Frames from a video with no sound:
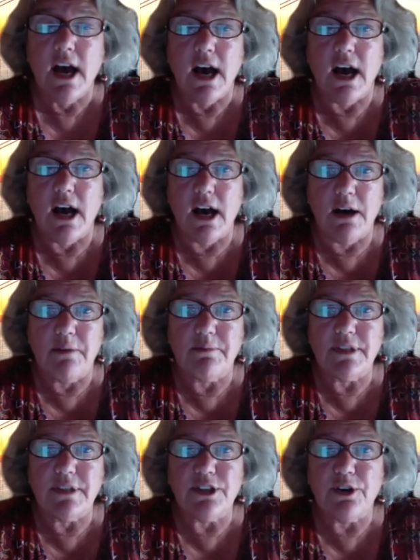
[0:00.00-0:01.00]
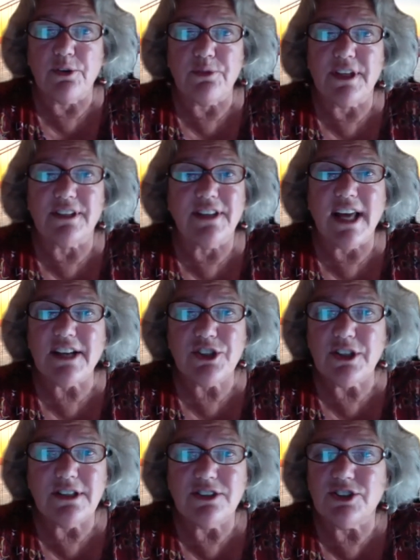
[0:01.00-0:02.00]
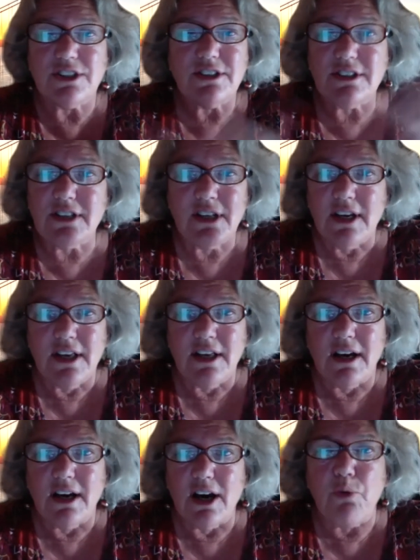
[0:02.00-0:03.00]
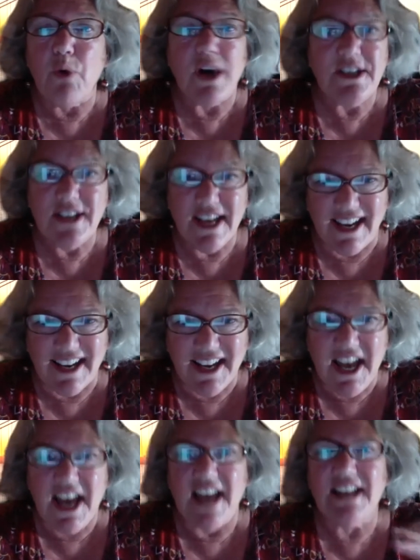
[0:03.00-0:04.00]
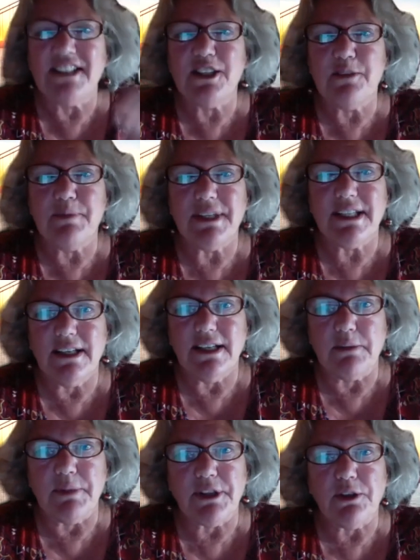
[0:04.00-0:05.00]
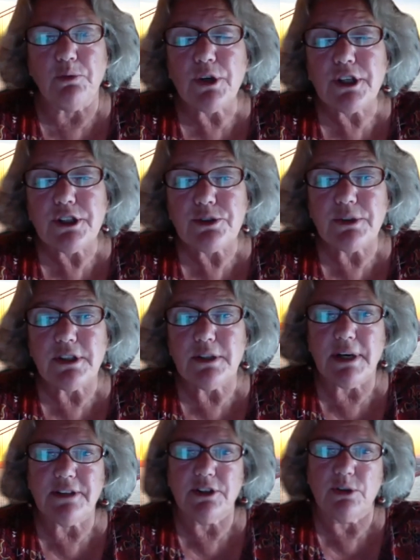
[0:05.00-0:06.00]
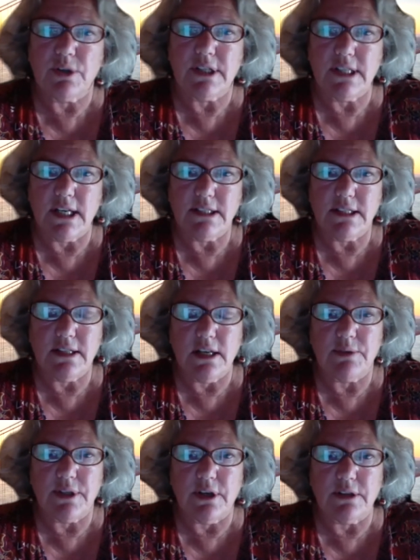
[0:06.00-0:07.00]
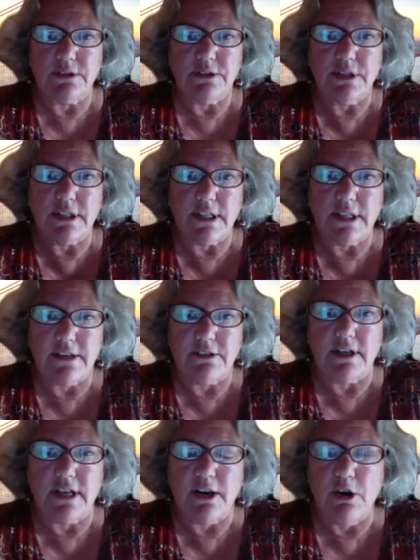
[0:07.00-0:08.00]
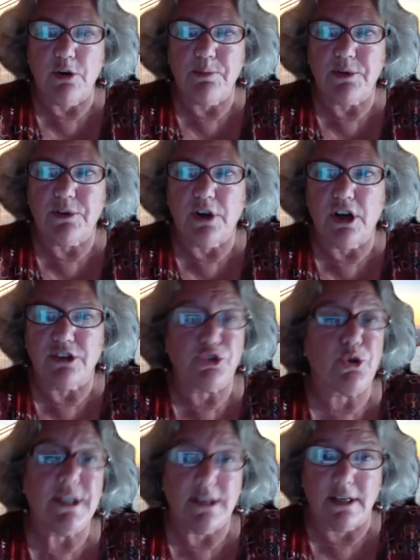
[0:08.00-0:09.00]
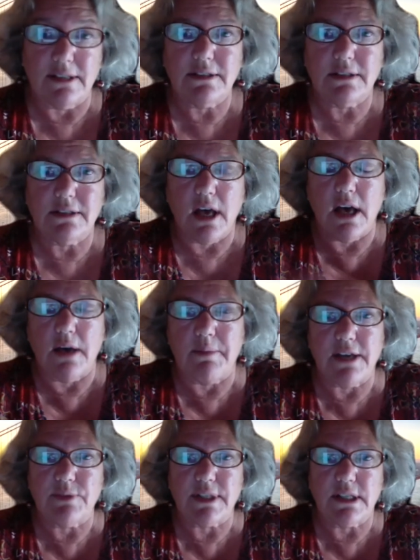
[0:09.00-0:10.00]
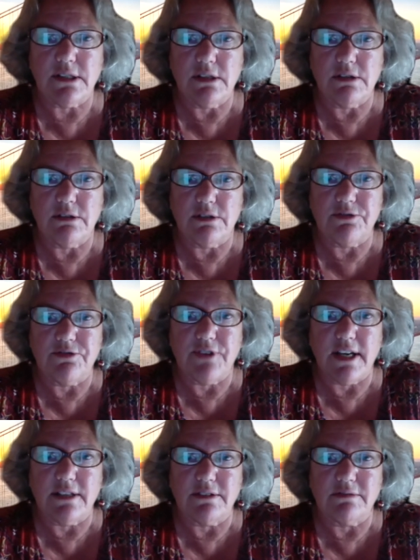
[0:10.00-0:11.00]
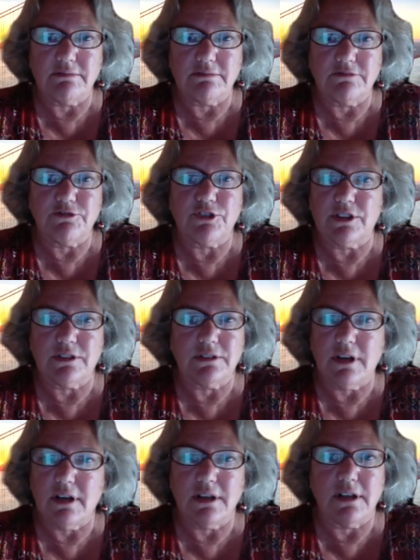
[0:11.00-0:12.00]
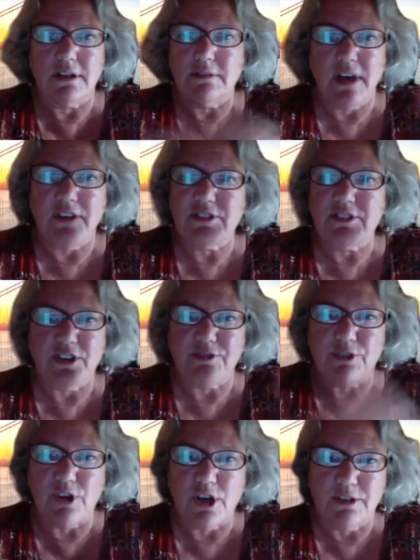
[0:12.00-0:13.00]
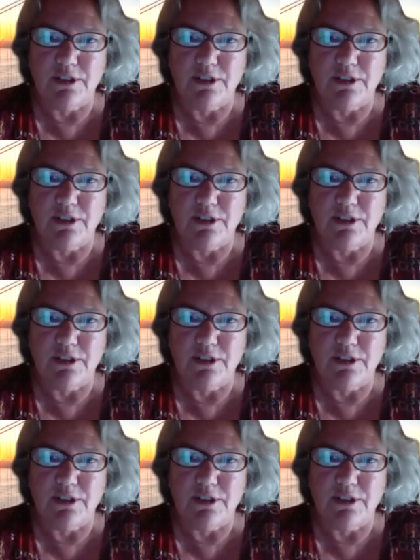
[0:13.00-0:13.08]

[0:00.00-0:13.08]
The election is just one day and it's the beginning, but the work is really about the organizing that we all do together. And I hope you'll all join us as we continue to fight for healthcare for all.